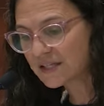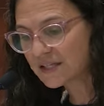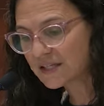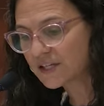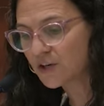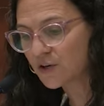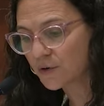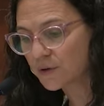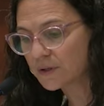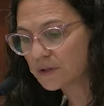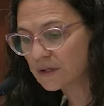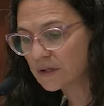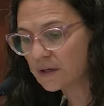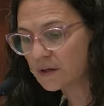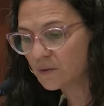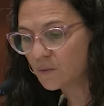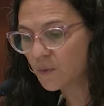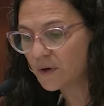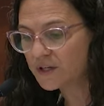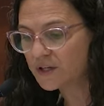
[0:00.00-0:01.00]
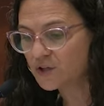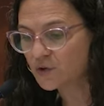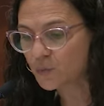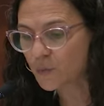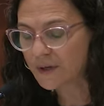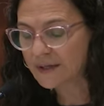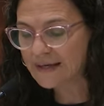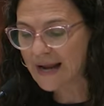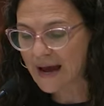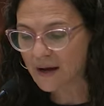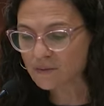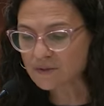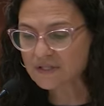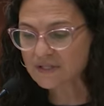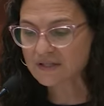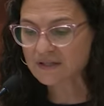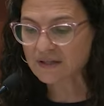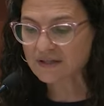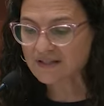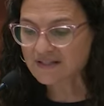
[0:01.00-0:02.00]
to tyranny when you
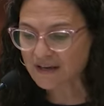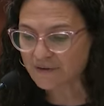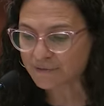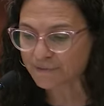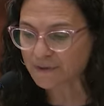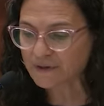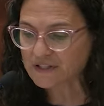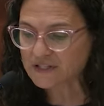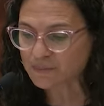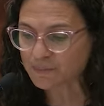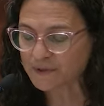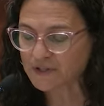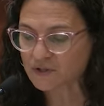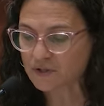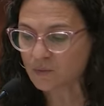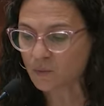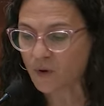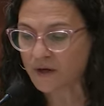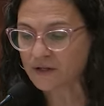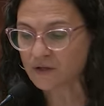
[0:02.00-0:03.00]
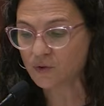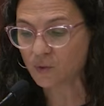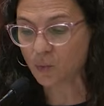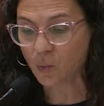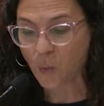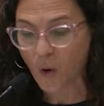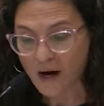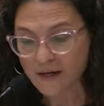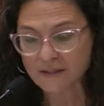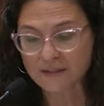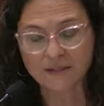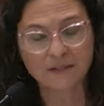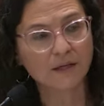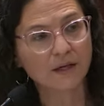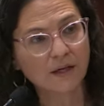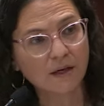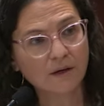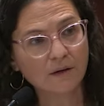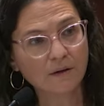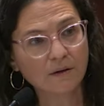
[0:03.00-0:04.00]
renounce the difference between what you want
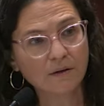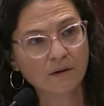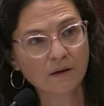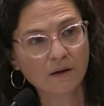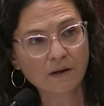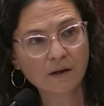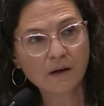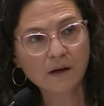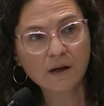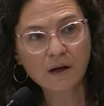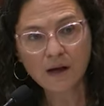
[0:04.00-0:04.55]
to hear